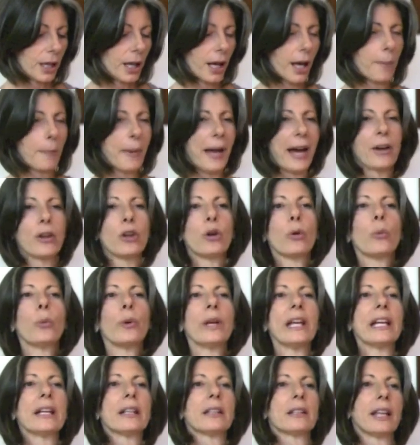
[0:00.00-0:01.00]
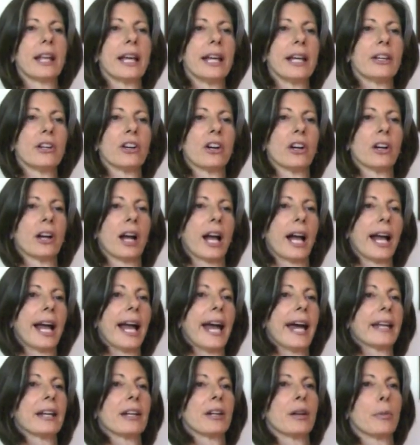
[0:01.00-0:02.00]
About a week later, I
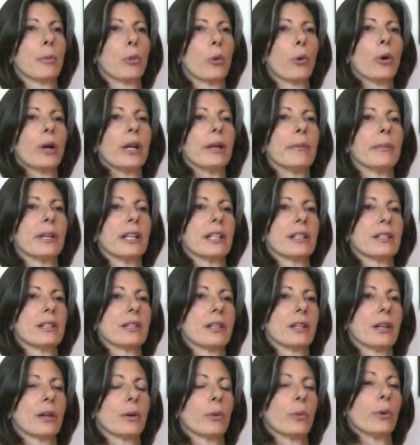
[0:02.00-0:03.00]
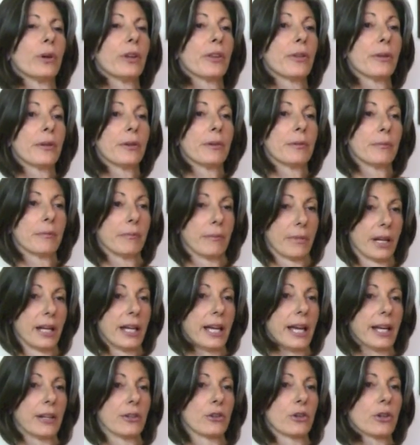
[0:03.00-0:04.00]
had an appointment with my
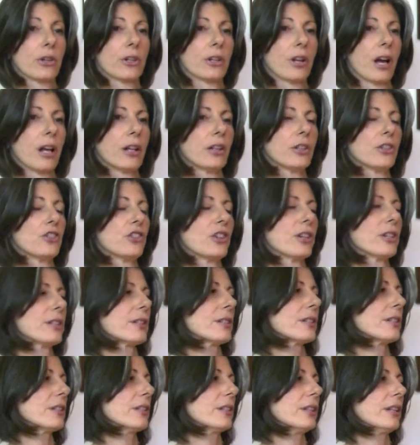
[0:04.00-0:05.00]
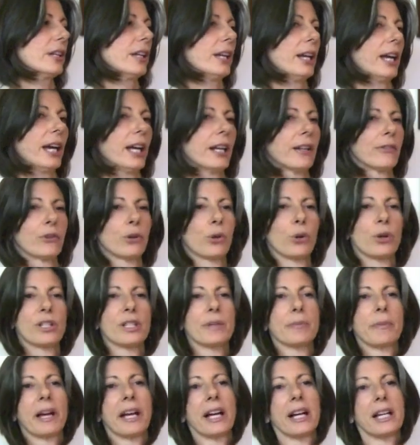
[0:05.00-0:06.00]
endocrinologist. And of
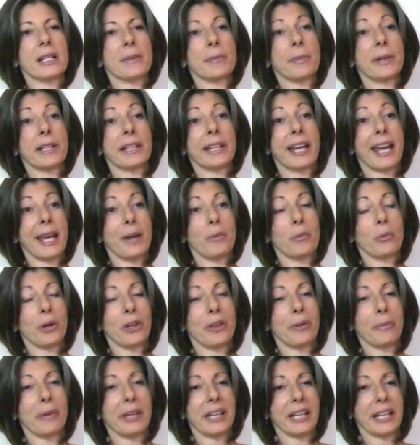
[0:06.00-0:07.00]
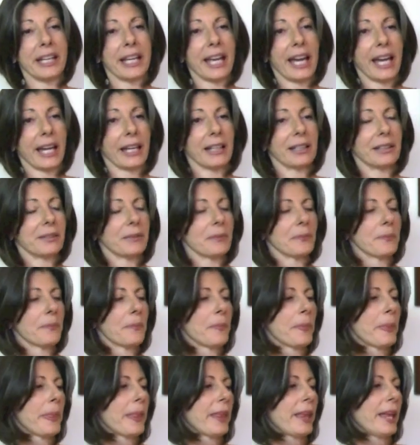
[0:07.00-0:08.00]
course, my husband came with me again.
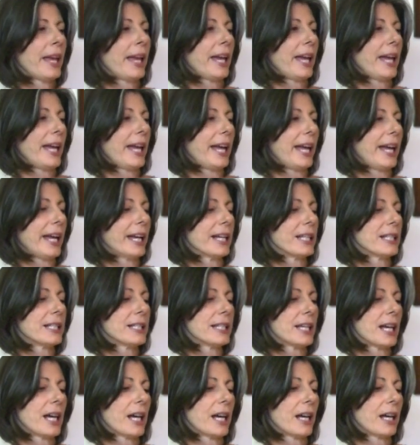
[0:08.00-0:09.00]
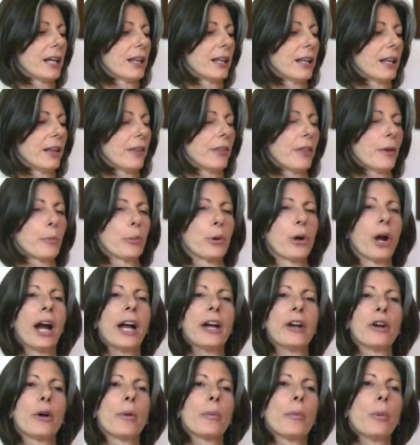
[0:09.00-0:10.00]
And the
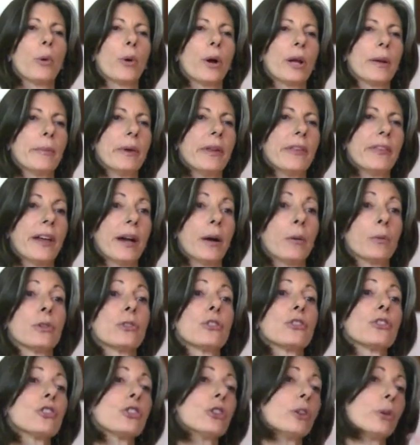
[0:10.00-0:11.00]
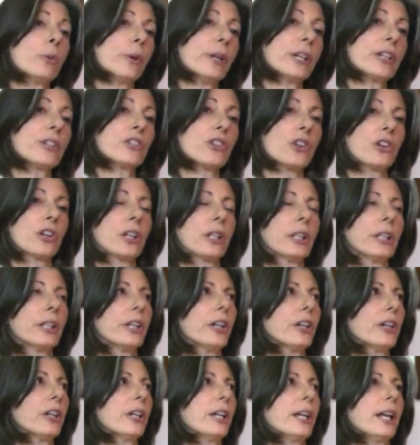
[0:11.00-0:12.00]
prior appointment, that was 2 weeks
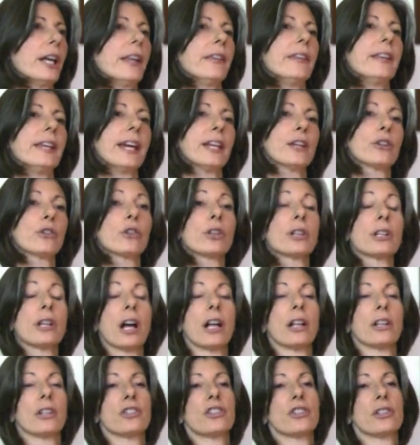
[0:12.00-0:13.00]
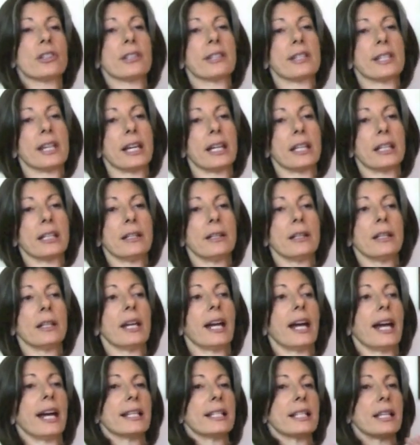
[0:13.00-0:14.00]
earlier, the endocrinologist said,
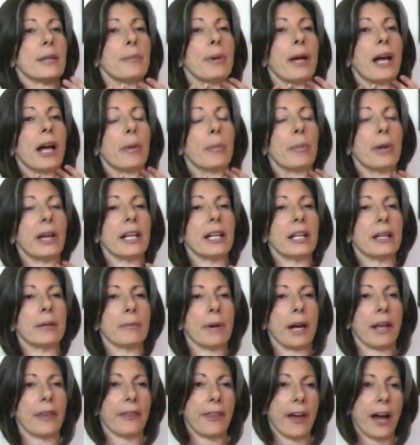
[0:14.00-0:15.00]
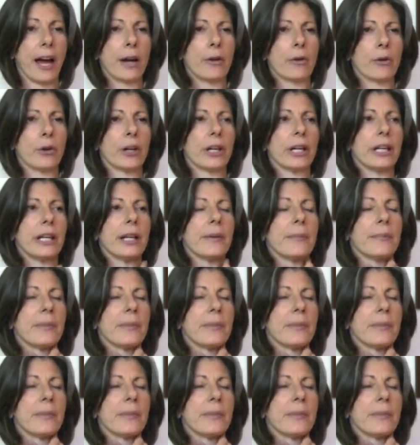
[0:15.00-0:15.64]
as he palpated my thyroid,